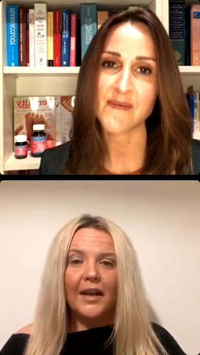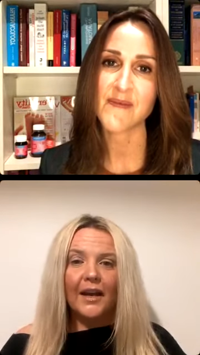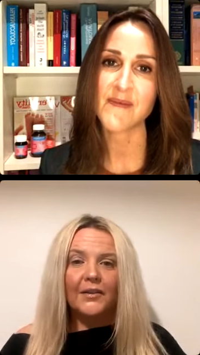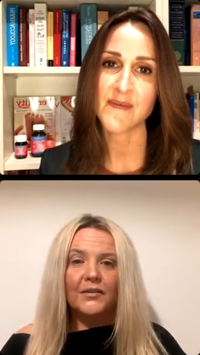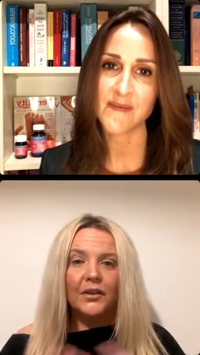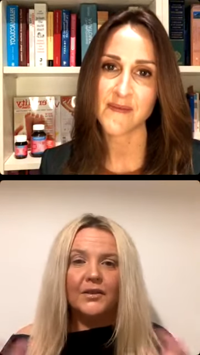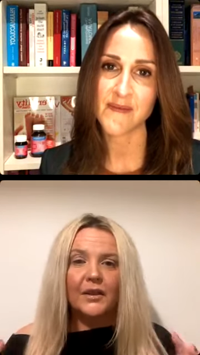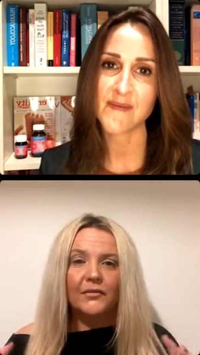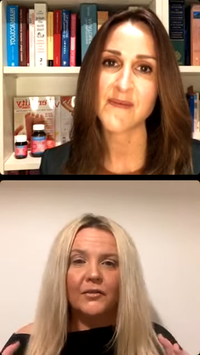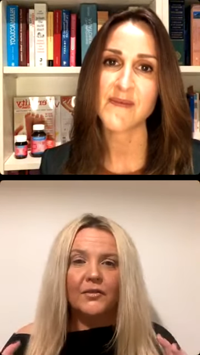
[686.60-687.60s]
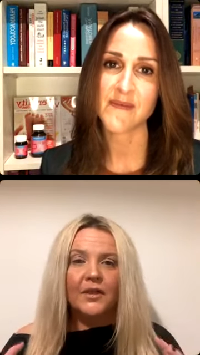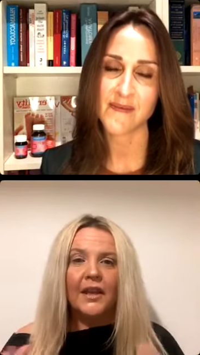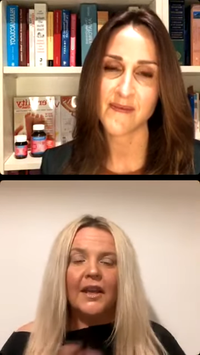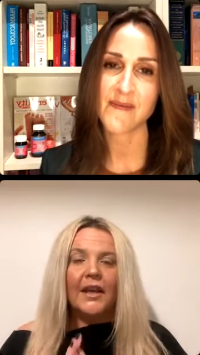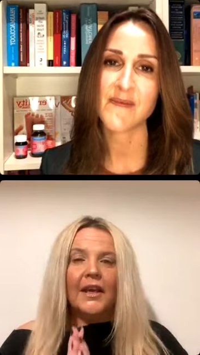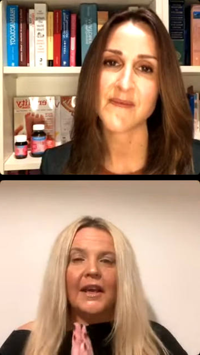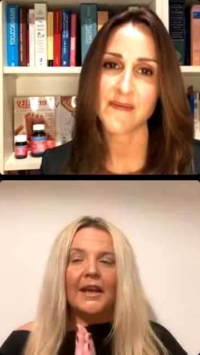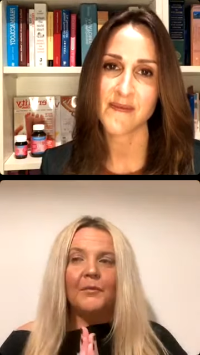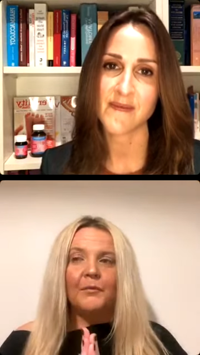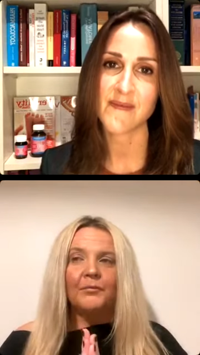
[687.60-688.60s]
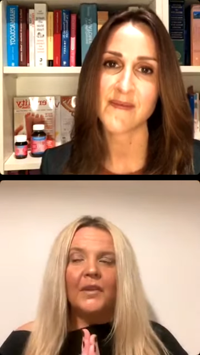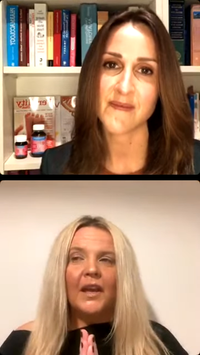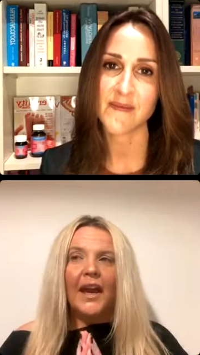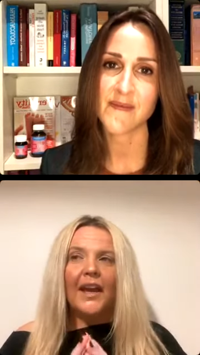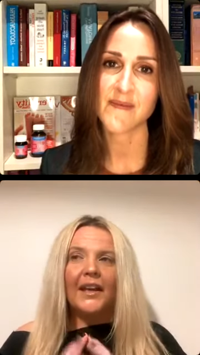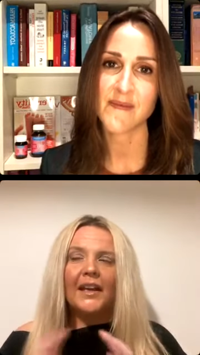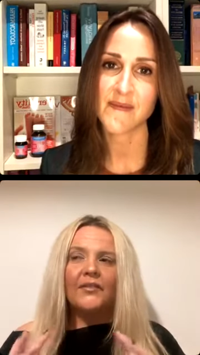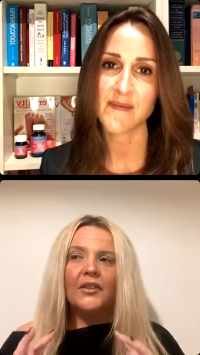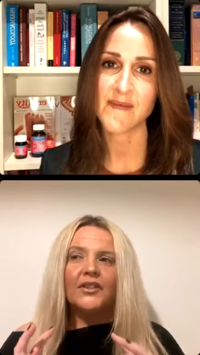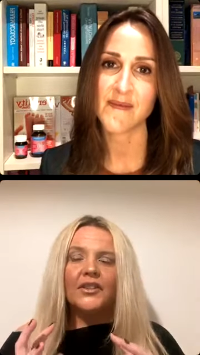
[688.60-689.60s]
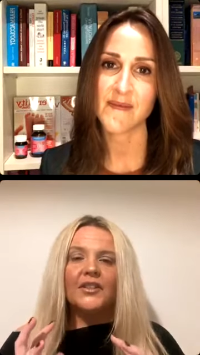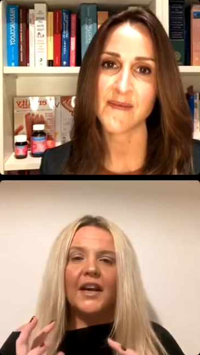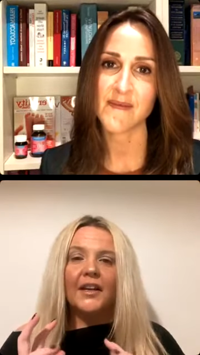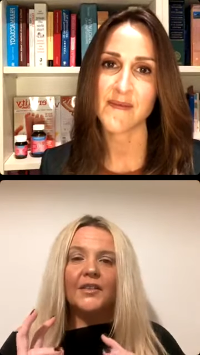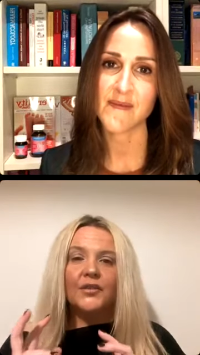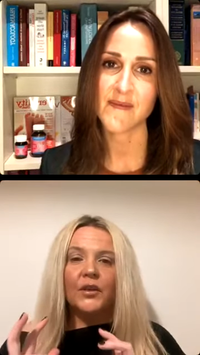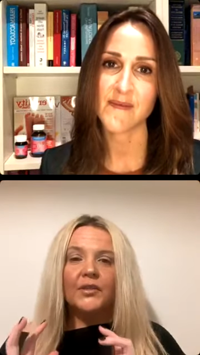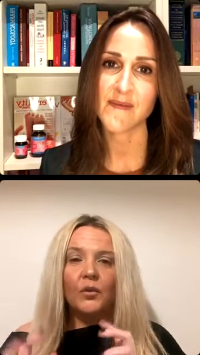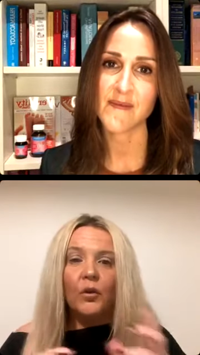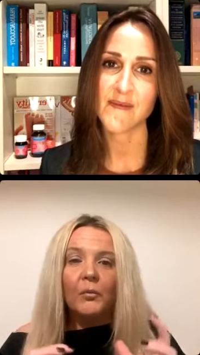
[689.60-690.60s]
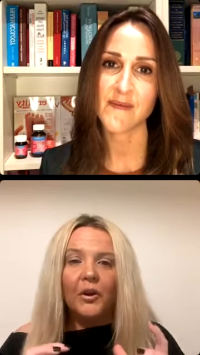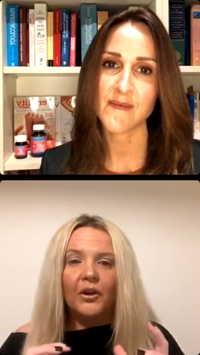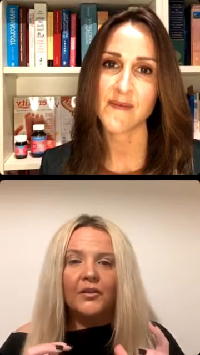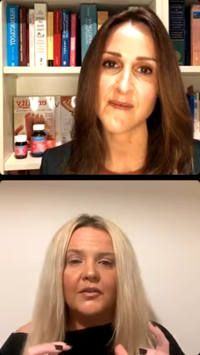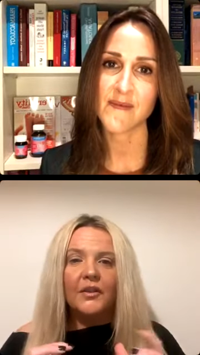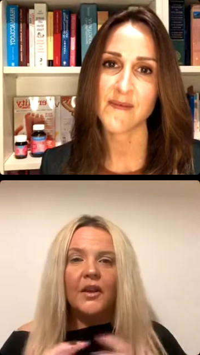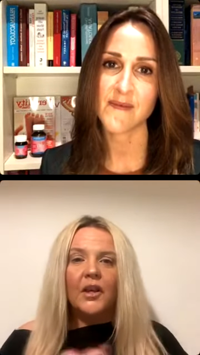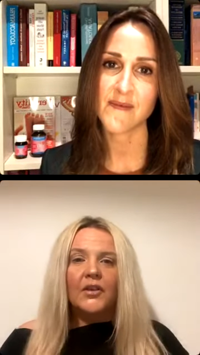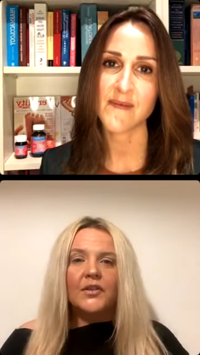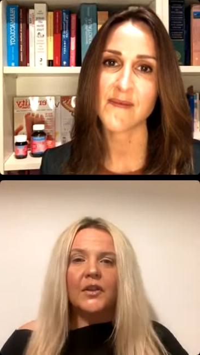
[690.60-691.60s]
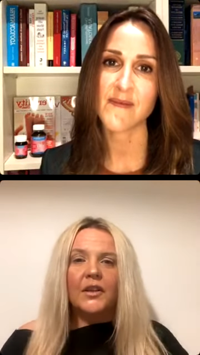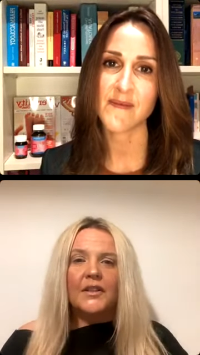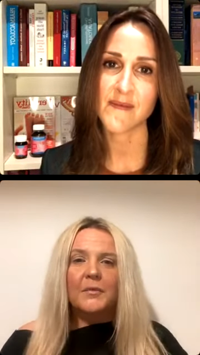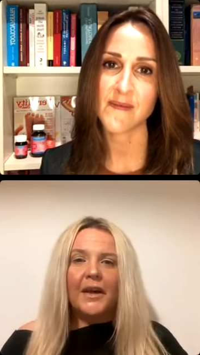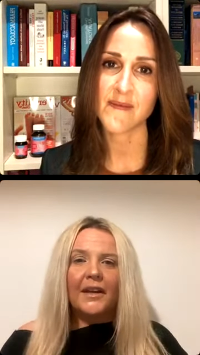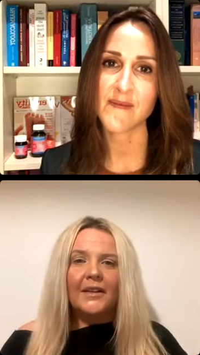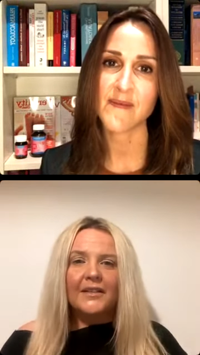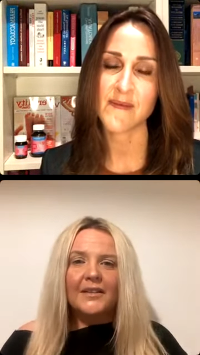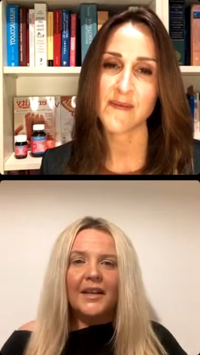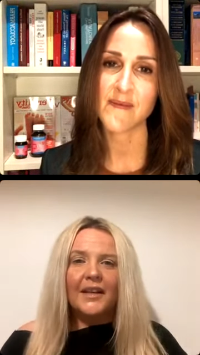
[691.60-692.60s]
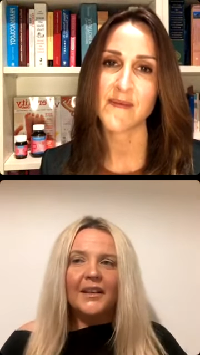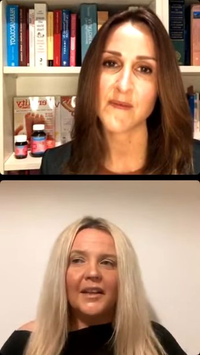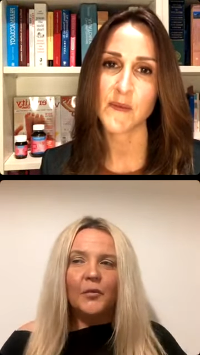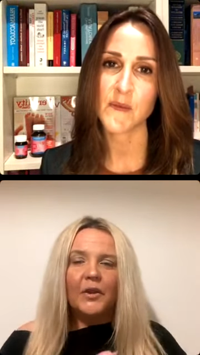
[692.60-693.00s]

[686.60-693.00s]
Speaker 1: our stress levels um, and even just our stress hormones. So it's about understanding that we